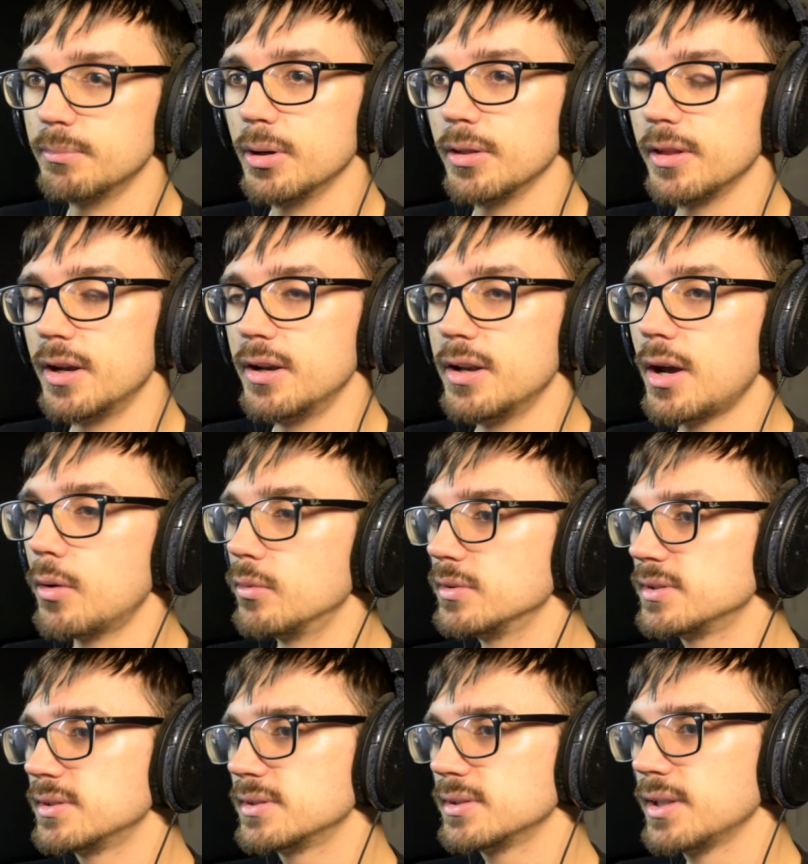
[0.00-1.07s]
but the
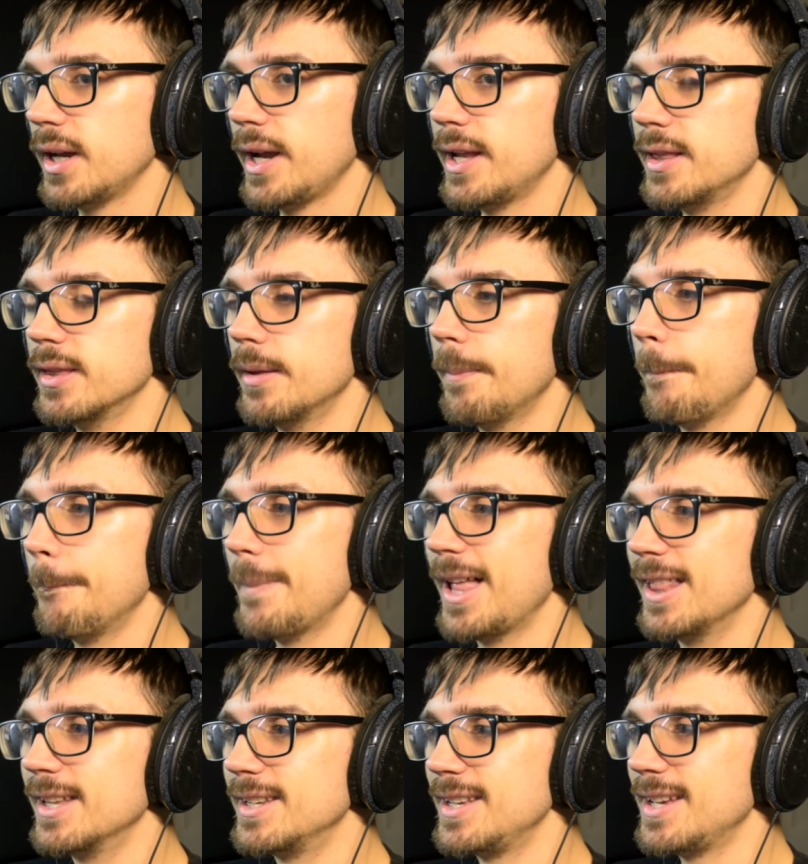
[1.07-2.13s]
notes in the
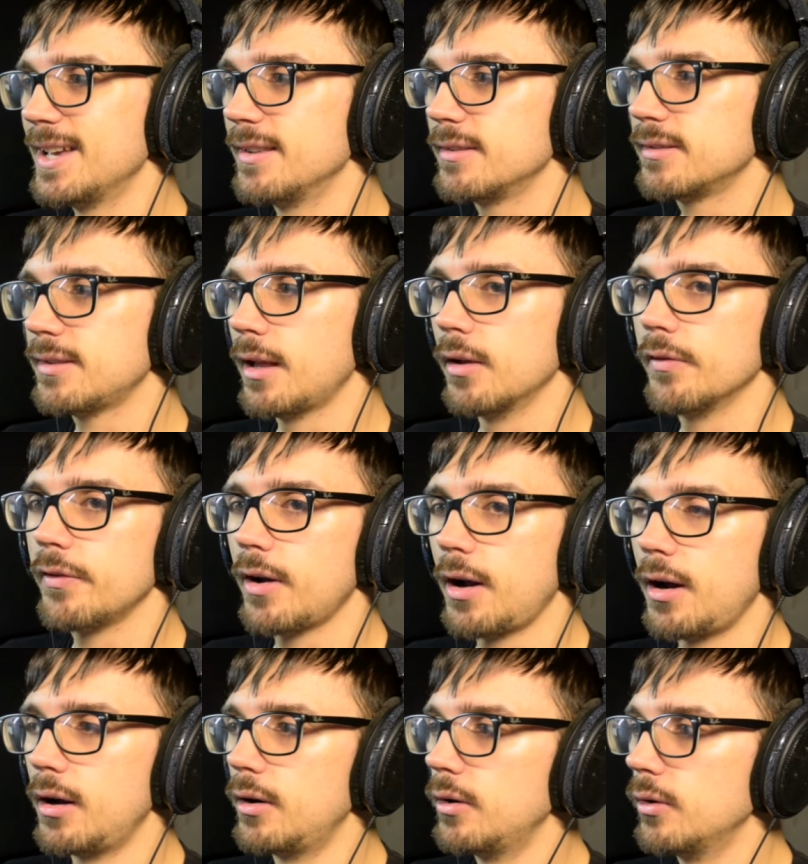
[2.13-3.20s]
melody itself
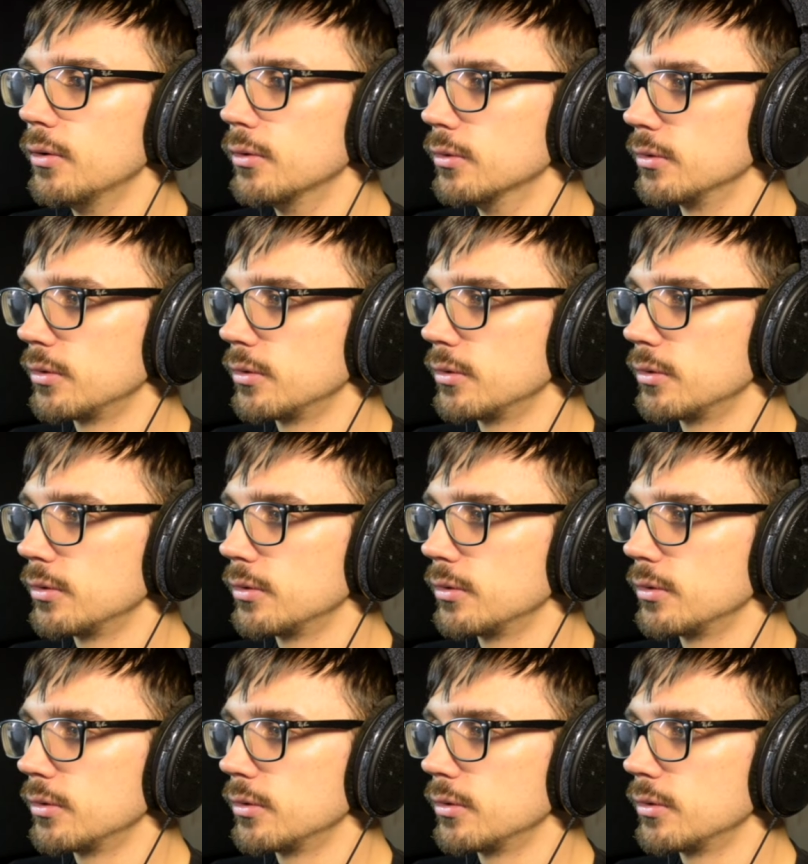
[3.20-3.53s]
are all